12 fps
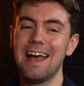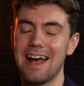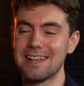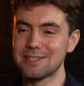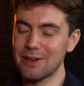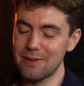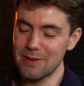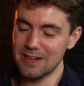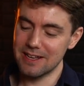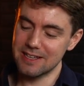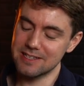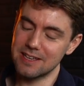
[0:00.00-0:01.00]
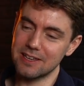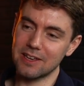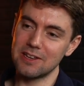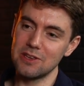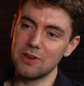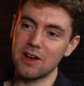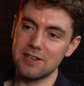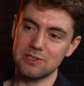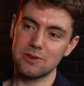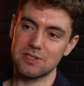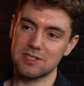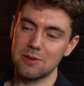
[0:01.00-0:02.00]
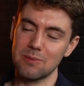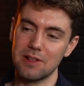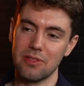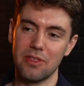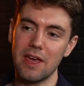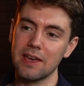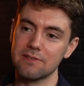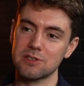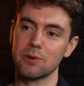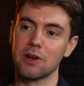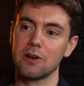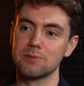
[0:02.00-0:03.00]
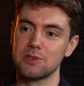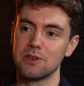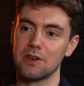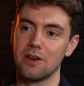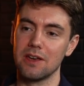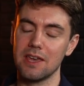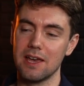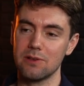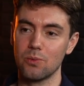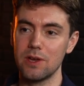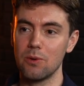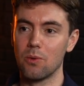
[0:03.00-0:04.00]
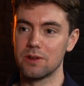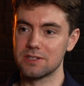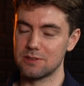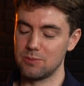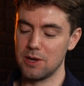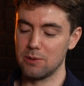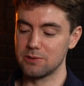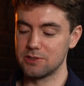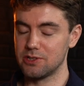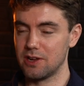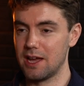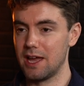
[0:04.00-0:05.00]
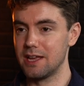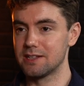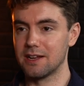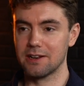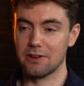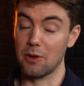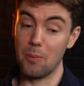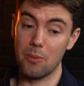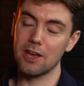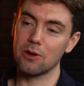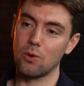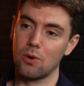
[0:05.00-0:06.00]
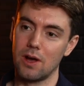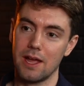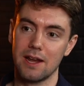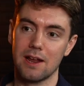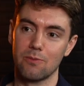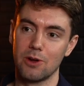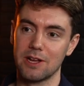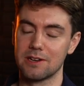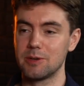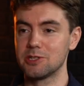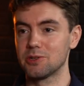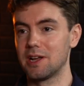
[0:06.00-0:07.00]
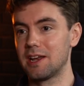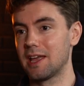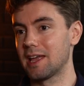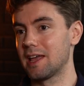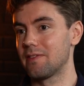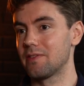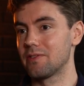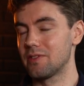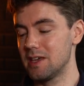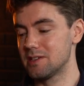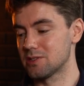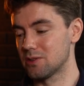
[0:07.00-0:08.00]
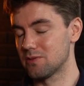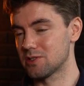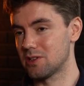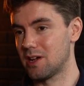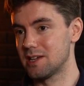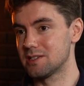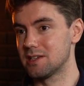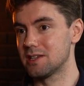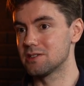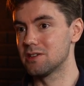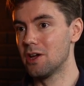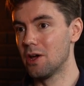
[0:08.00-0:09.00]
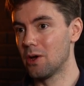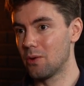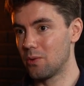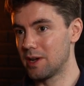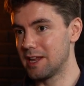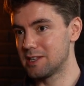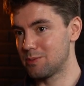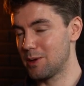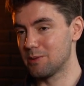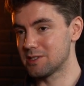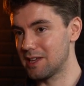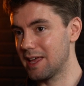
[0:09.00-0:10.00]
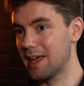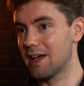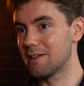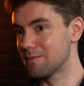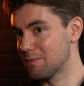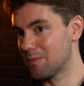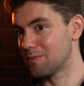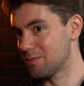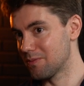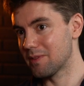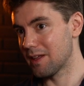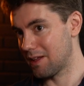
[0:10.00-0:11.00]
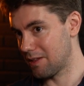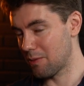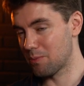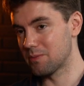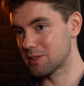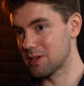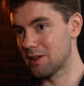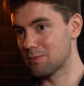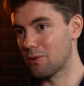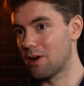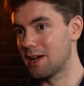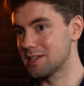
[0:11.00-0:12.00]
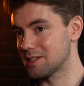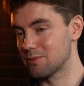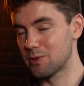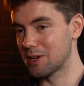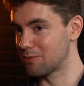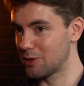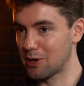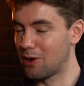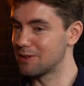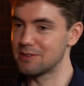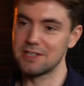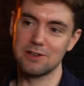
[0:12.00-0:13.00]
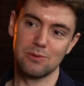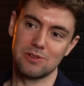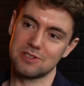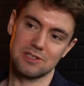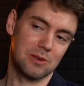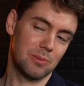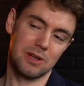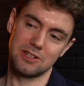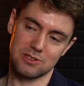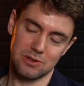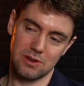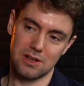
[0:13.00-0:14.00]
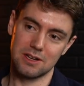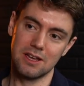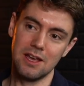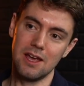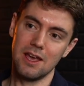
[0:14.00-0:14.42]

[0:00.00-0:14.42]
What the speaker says: And so, I mean, can you guys do a similar thing? If someone comes to you and go, okay, we want to be able to trade, I don't know, Bitcoin, and we're going to be trading in these sort of sizes, we need to be able to hit a certain price, and we can't deal with slippage and so on.